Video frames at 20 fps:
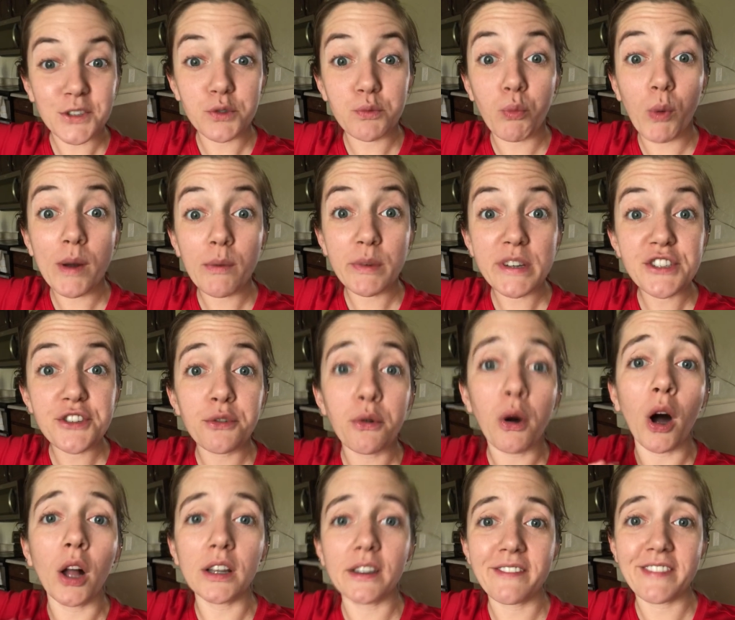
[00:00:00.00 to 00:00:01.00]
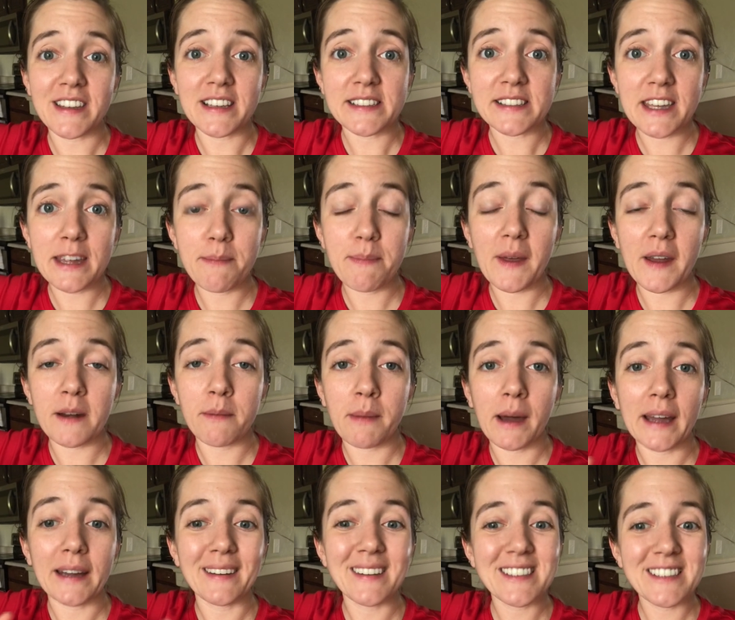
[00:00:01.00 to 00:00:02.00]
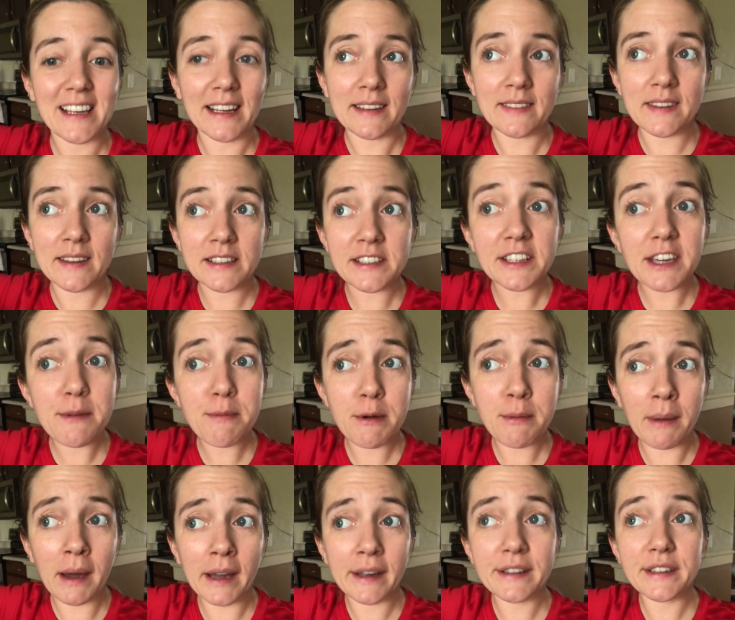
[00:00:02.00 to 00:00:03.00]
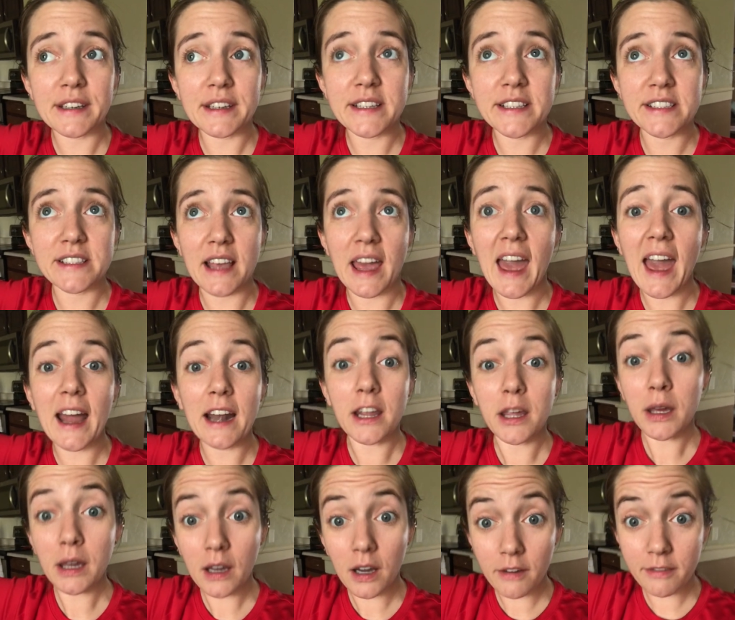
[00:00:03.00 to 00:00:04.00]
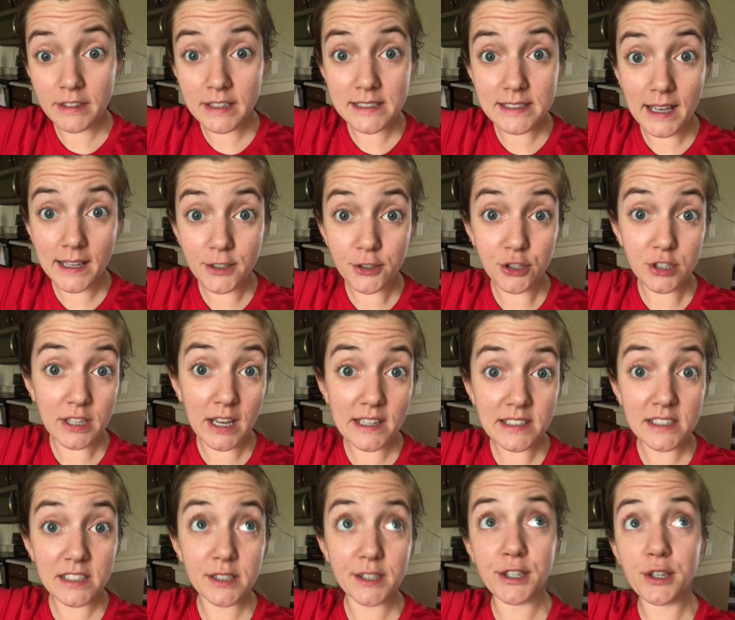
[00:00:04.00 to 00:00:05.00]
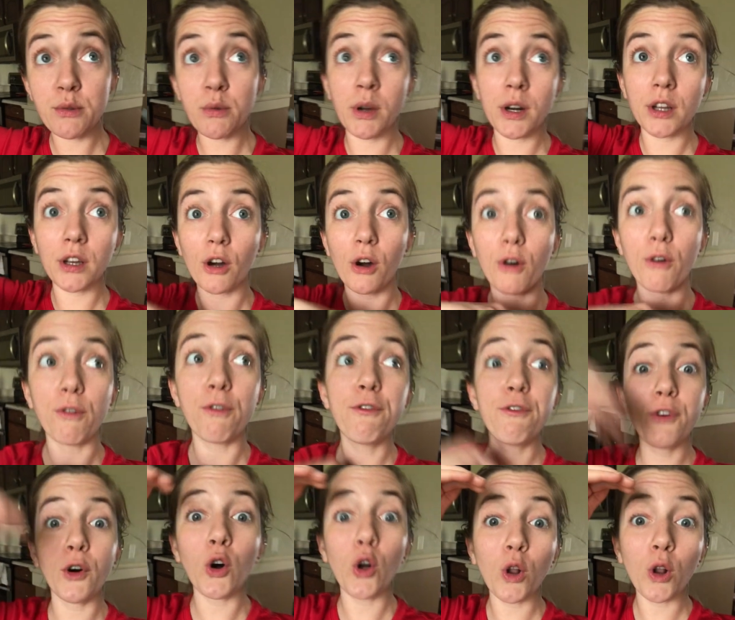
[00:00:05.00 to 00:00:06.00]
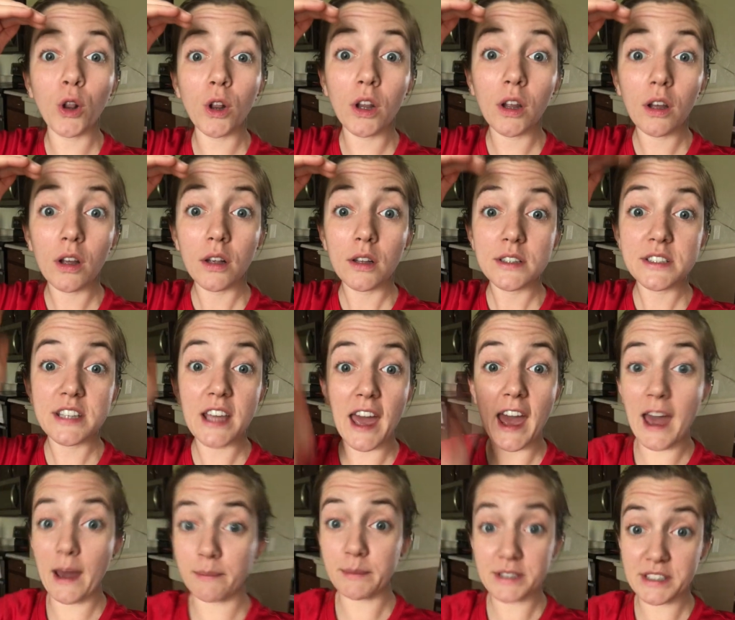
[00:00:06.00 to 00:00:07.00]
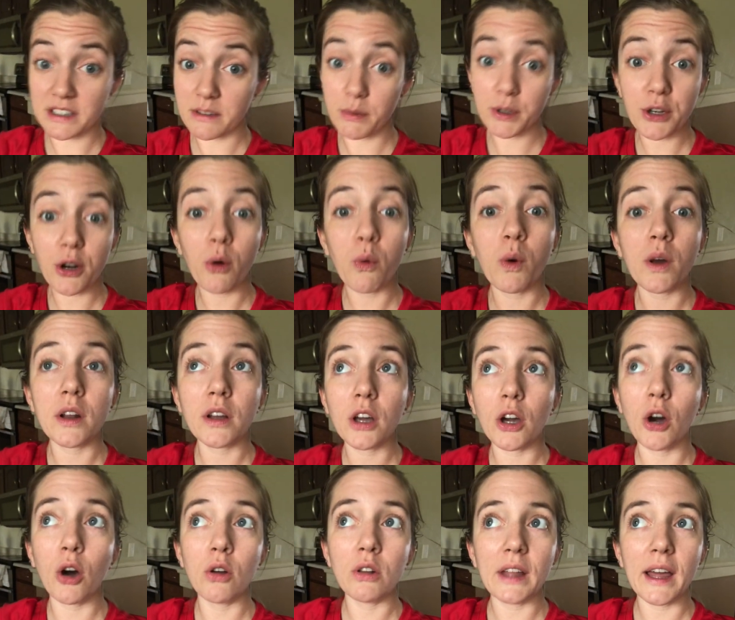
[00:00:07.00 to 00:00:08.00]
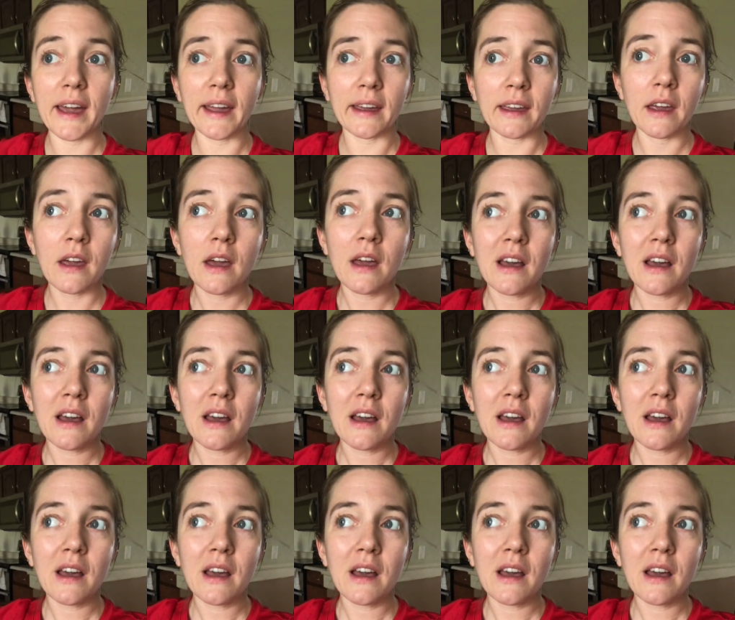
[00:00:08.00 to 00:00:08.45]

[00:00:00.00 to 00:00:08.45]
when we do all of these, keep that in mind. The second thing to keep in mind is any of these exercises, you want to go full to empty. We don't want to go like